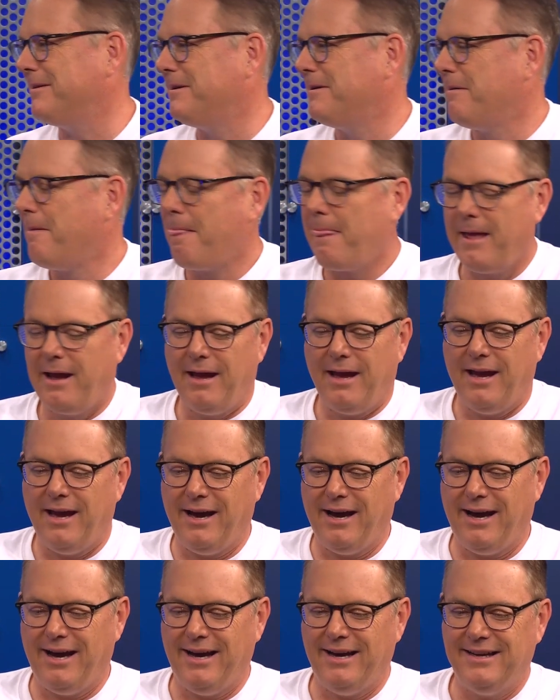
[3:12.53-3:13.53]
on the team.
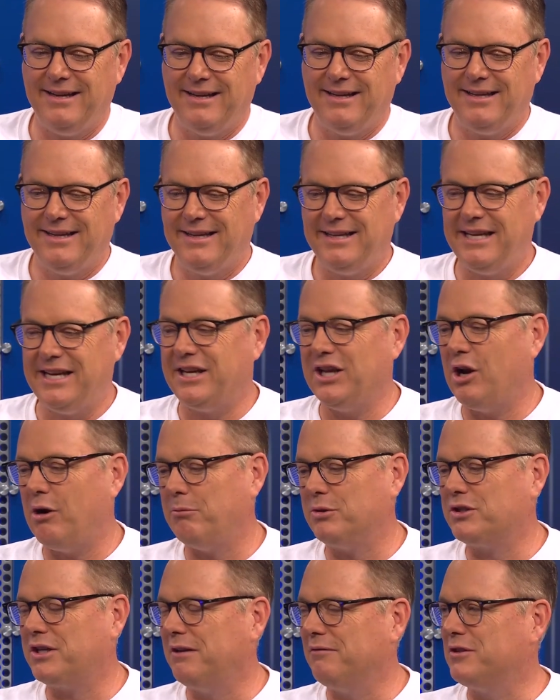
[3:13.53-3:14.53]
Yeah. Uh, you could
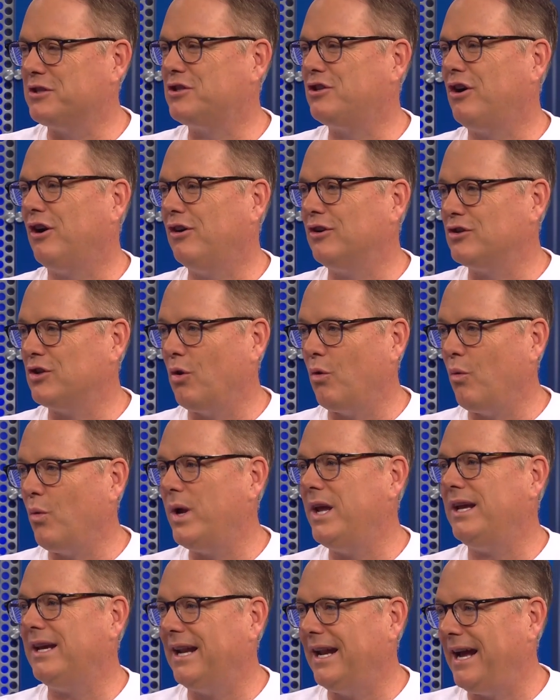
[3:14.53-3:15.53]
almost give the starters a
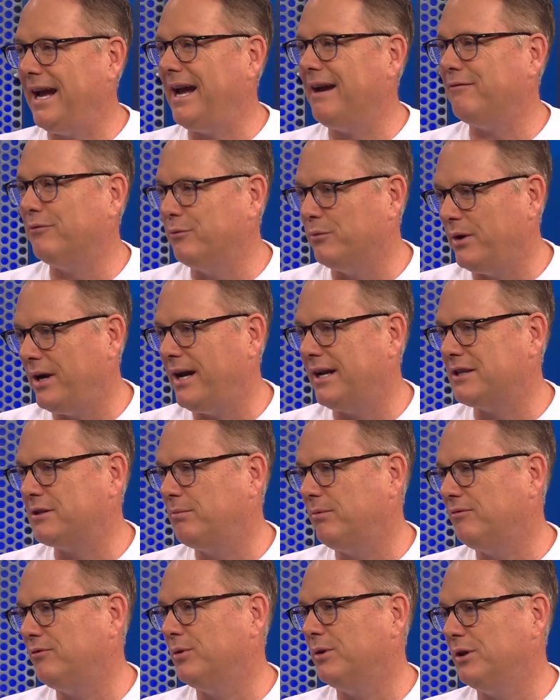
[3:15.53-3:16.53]
week and a half
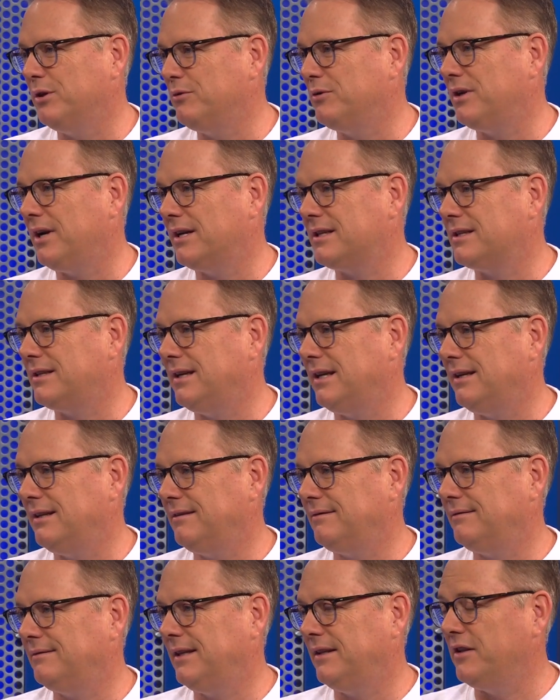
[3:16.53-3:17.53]
rest before Utah
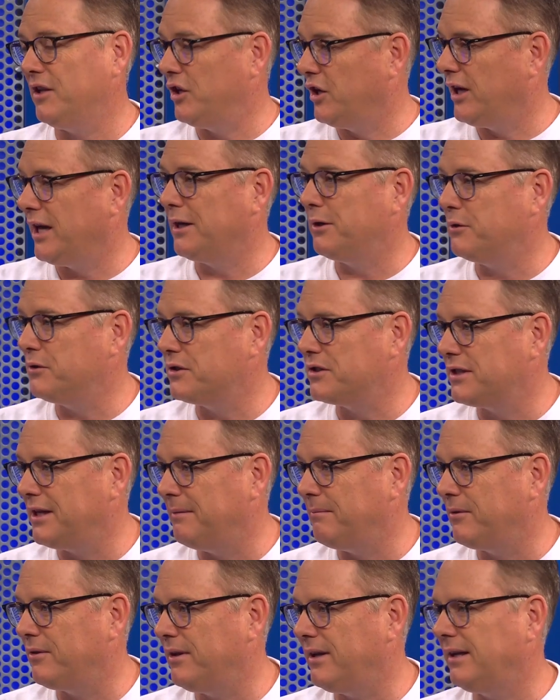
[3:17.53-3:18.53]
State. And then you got to do the
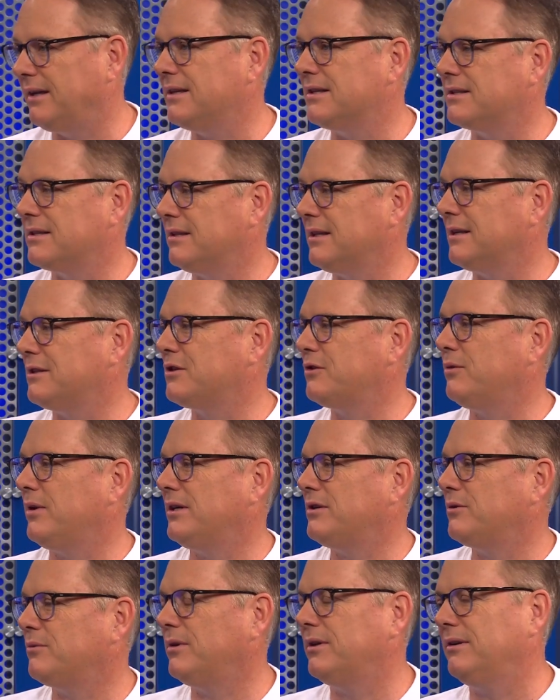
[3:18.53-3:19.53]
same thing because of that
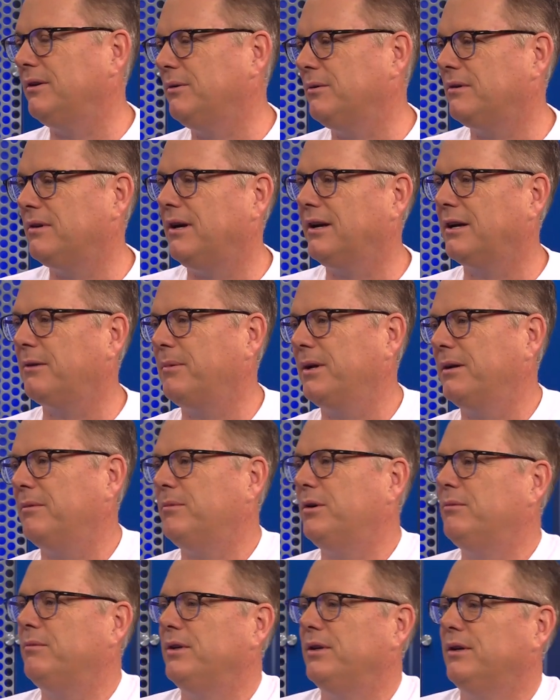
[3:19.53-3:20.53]
stretch run you were talking about
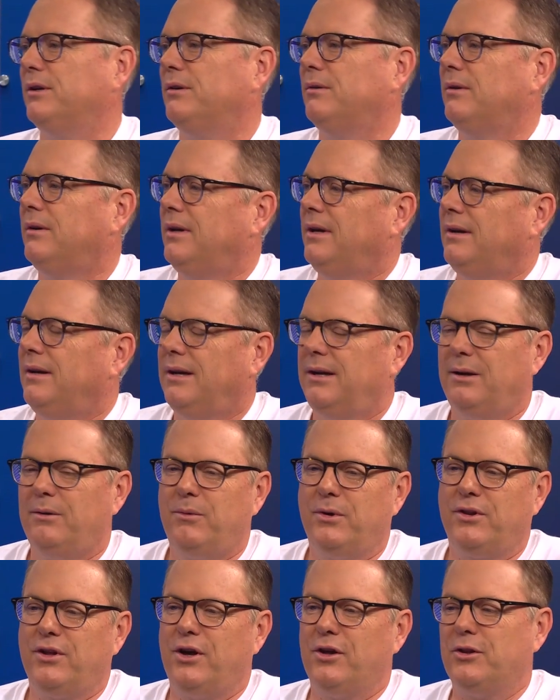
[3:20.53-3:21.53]
a moment ago
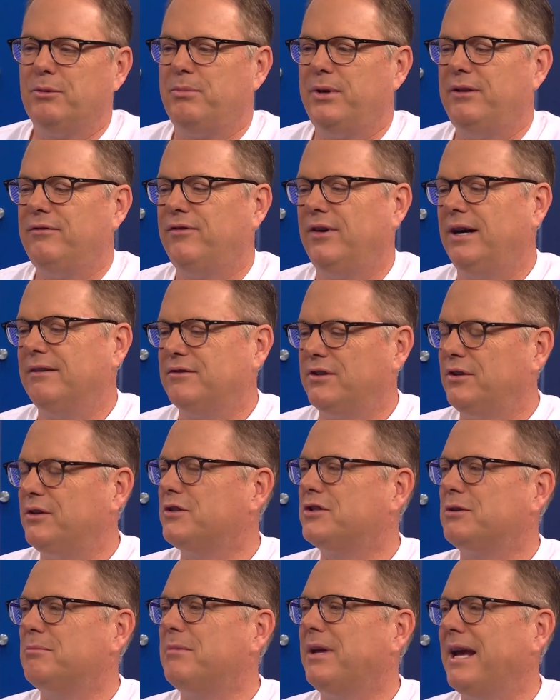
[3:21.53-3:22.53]
with all the P5s.
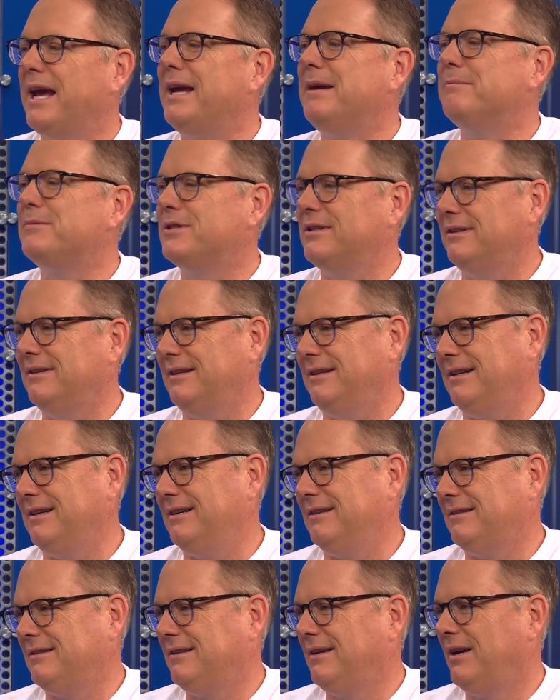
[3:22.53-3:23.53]
There are some games in
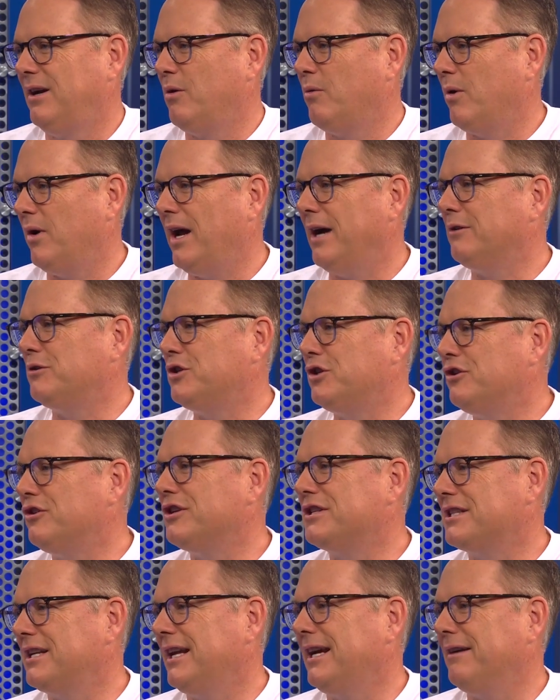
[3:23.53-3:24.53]
there where Algier
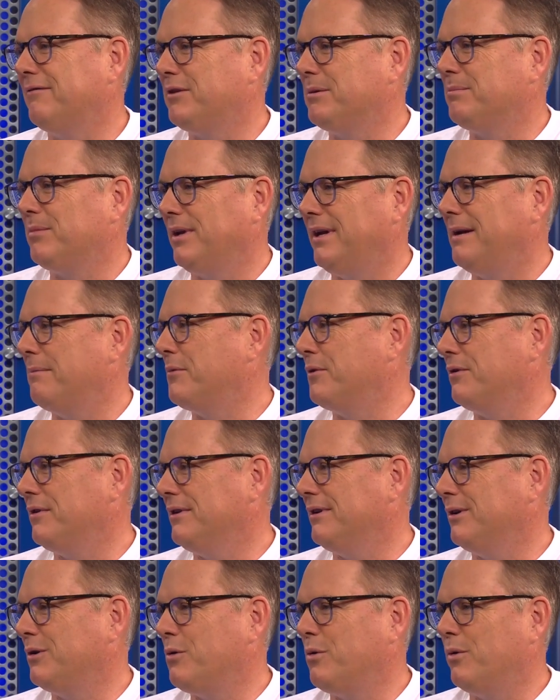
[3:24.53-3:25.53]
doesn't have to play more
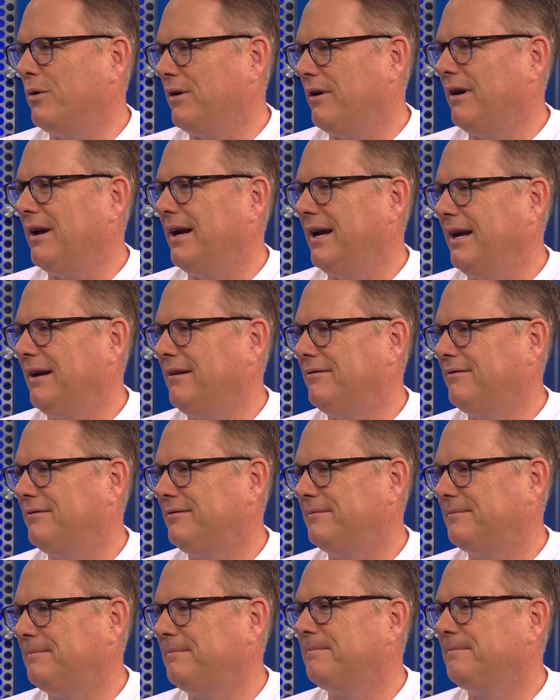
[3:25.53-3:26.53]
than a quarter and a half.
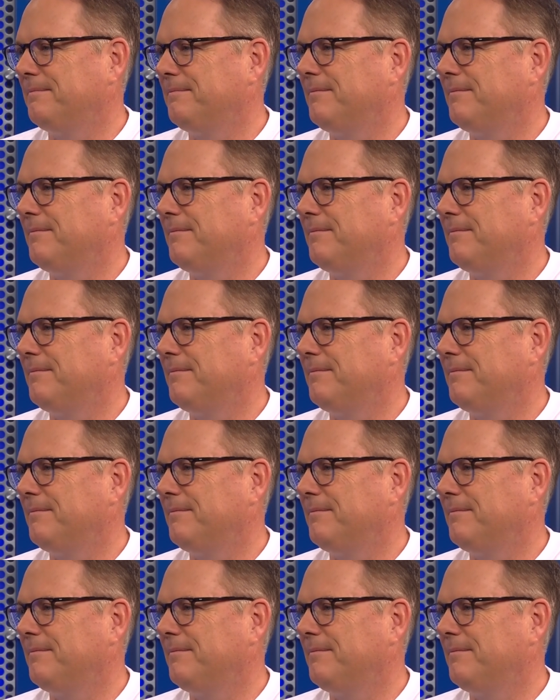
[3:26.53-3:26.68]
Sure.